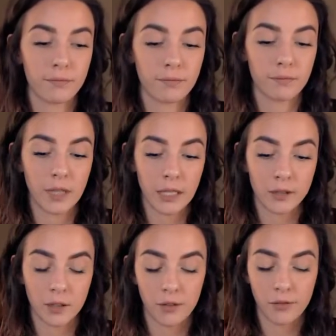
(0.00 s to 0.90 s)
Things
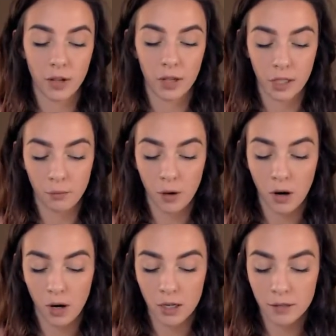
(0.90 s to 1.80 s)
start falling
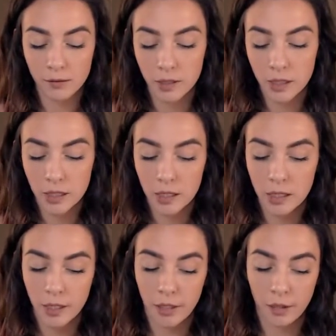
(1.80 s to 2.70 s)
apart.
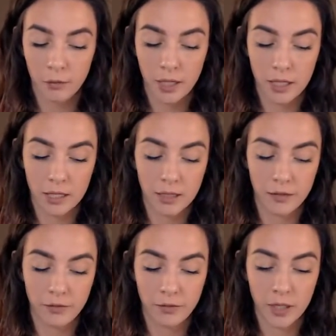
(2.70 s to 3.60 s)
You begin
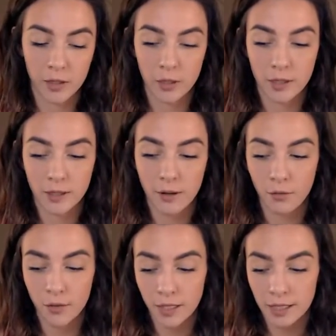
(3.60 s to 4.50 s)
to fill yourself
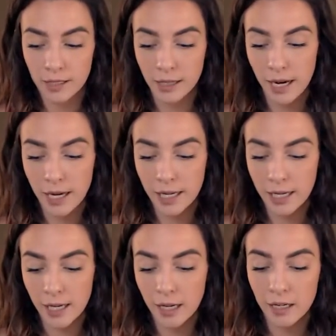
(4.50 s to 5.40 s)
with
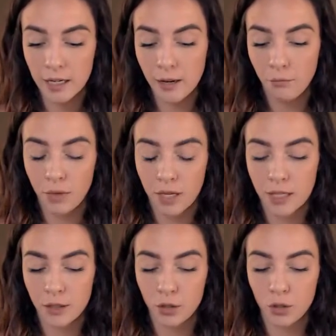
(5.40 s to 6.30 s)
anxiety
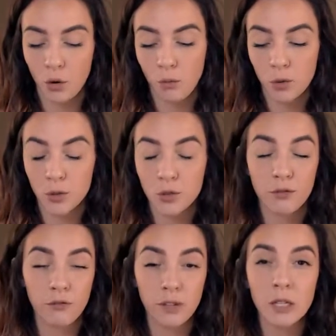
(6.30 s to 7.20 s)
because you almost
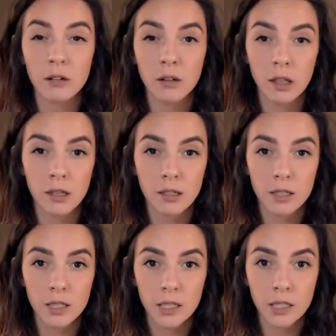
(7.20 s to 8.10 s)
feel
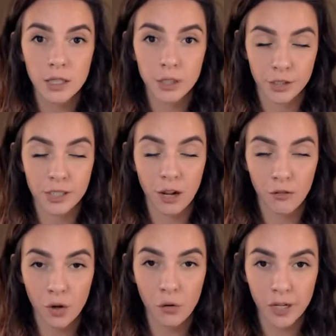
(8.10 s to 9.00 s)

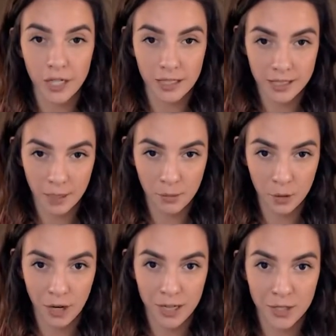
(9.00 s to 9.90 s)
yourself going in the same
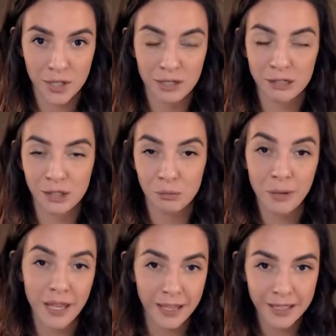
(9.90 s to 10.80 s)
direction, and you're
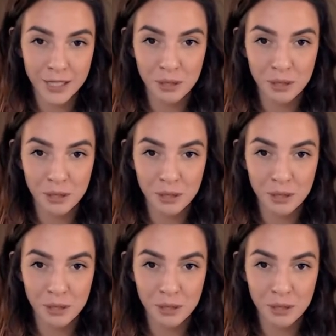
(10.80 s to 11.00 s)
pissed